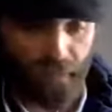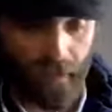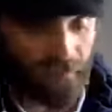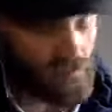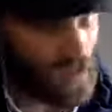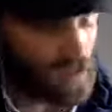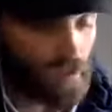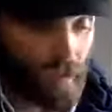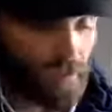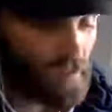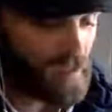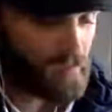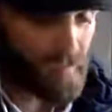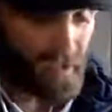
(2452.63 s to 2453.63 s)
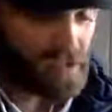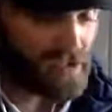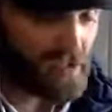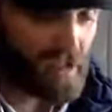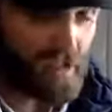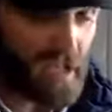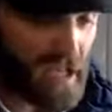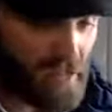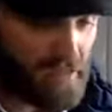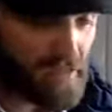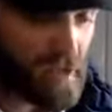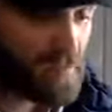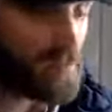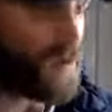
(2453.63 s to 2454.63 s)
I'm not I'm not mentioning
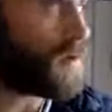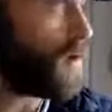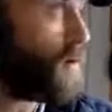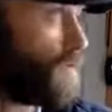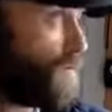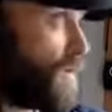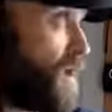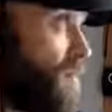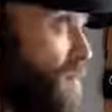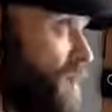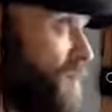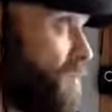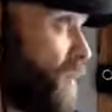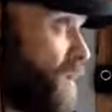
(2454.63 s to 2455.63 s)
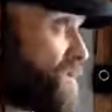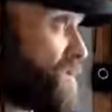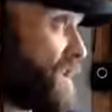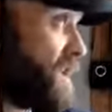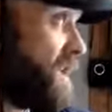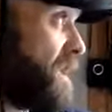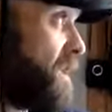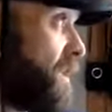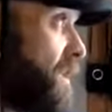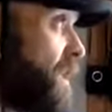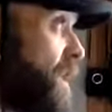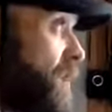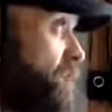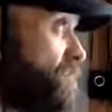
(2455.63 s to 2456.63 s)
names. I'm not going for anybody personally.
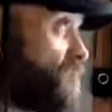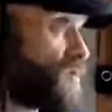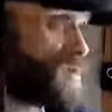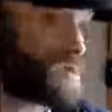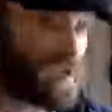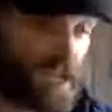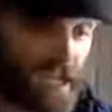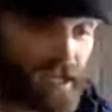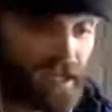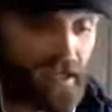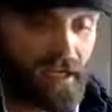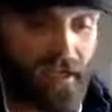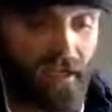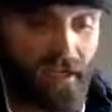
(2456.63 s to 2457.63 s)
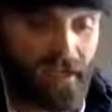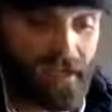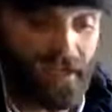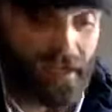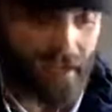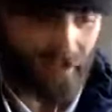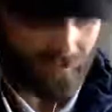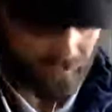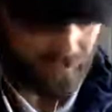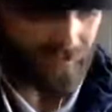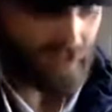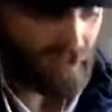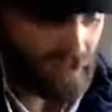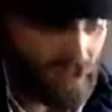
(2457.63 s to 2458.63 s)
I'm just saying
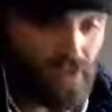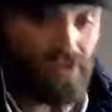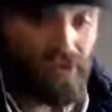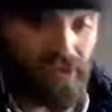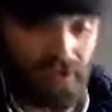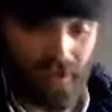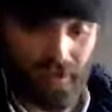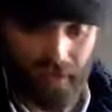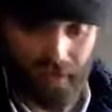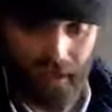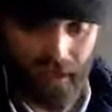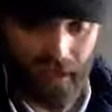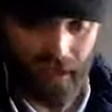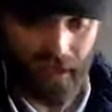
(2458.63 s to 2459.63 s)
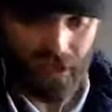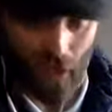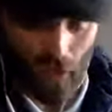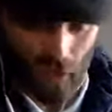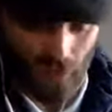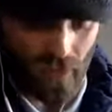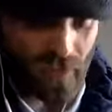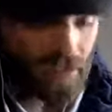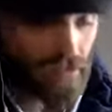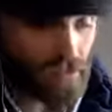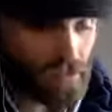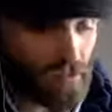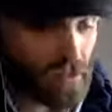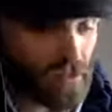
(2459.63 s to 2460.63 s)
lose it. It is totally
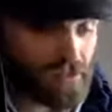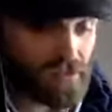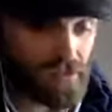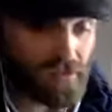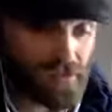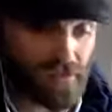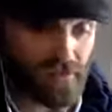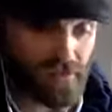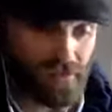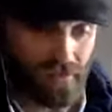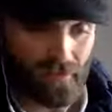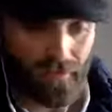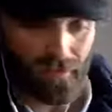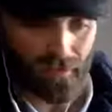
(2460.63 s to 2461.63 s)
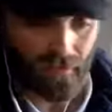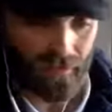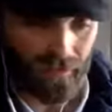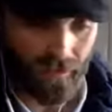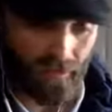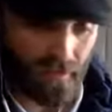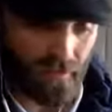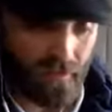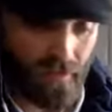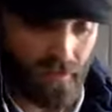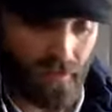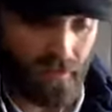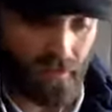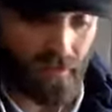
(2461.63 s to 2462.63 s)
unconstitutional.
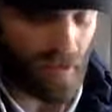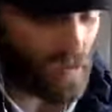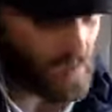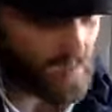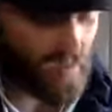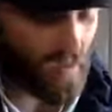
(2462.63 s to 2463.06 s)
I hope the